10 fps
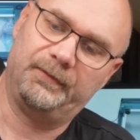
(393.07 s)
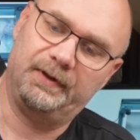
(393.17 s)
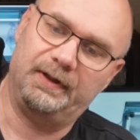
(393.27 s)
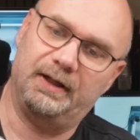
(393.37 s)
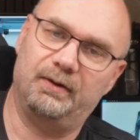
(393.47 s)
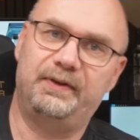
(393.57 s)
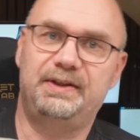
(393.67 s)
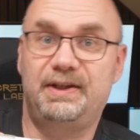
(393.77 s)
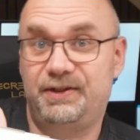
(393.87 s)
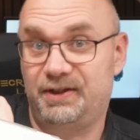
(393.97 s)
Now
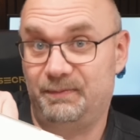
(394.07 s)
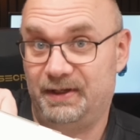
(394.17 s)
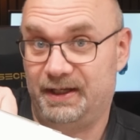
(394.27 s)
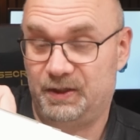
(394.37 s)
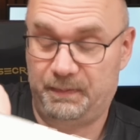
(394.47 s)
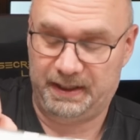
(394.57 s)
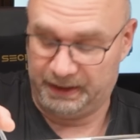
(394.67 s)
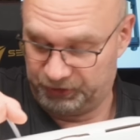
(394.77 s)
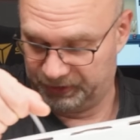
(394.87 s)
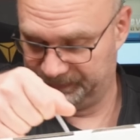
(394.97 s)
this is some nice packaging.